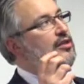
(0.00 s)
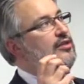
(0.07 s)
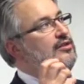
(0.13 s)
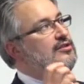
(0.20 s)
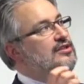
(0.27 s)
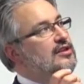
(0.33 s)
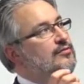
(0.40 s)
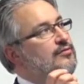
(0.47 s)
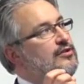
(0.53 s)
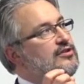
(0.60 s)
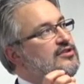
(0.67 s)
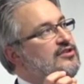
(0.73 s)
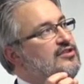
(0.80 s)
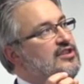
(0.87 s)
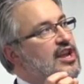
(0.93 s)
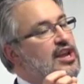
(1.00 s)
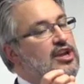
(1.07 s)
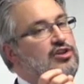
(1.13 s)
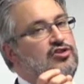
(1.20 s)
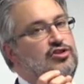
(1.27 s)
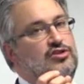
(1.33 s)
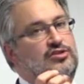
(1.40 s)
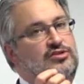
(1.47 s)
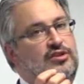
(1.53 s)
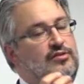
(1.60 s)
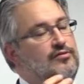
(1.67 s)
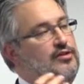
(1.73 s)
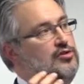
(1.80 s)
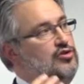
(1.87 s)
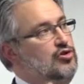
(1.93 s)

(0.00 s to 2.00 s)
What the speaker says: the different stages of the